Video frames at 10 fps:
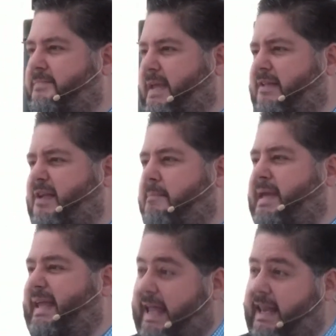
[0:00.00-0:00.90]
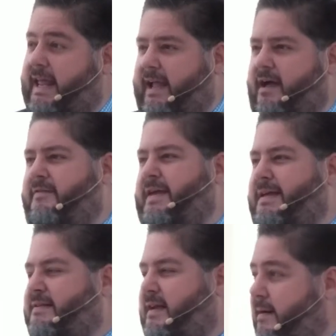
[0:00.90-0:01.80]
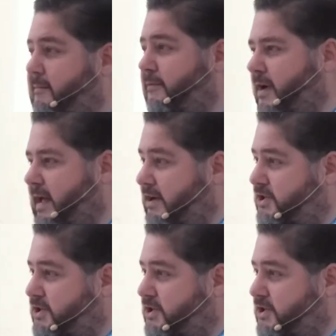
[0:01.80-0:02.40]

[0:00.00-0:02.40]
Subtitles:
is a beginning of his comfort and